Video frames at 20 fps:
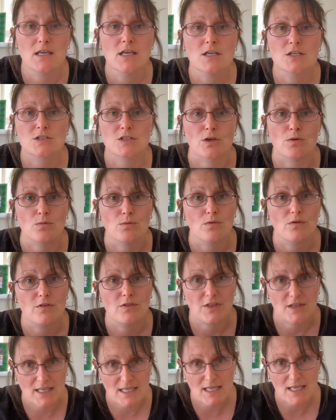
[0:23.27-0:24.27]
So
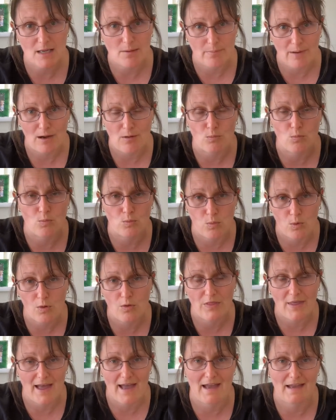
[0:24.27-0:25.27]
thinking about
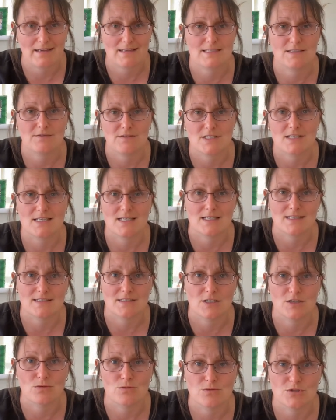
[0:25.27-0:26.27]
what that activity is
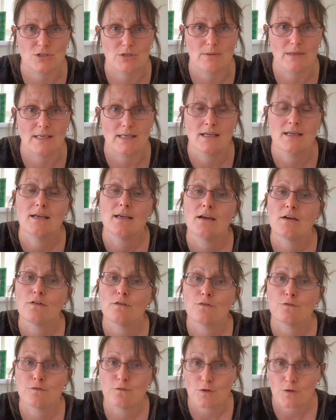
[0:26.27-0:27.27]
that you're doing.
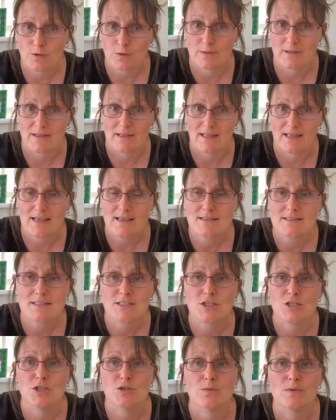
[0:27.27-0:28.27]
Following this,
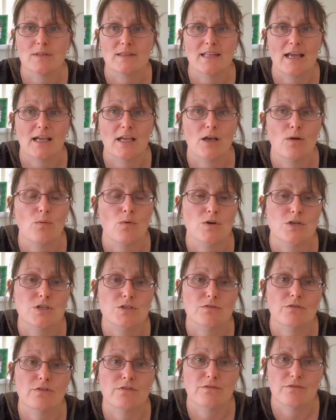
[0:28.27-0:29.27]
you would then go on to
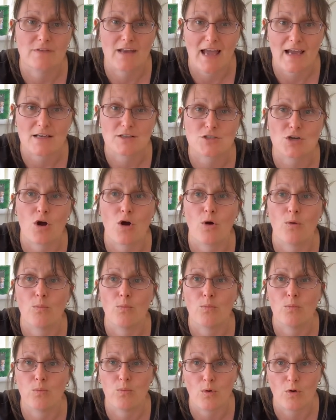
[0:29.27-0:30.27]
reflect
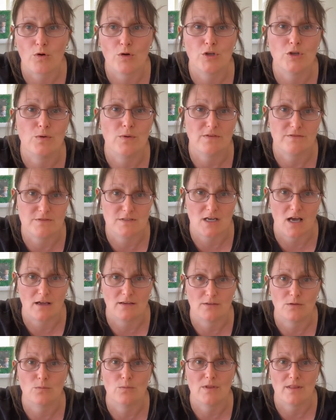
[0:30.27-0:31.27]
on what you have
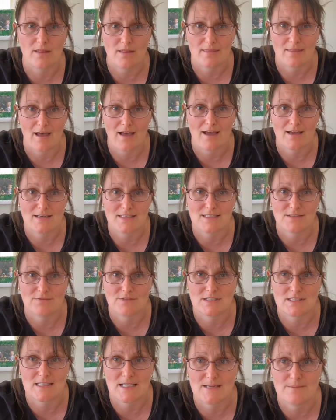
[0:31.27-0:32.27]
done within that
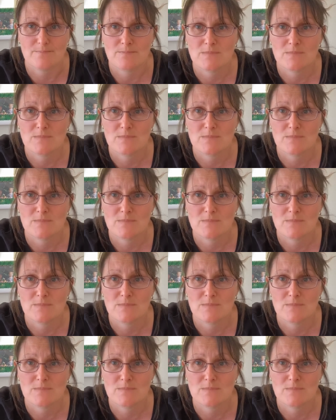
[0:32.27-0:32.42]
activity.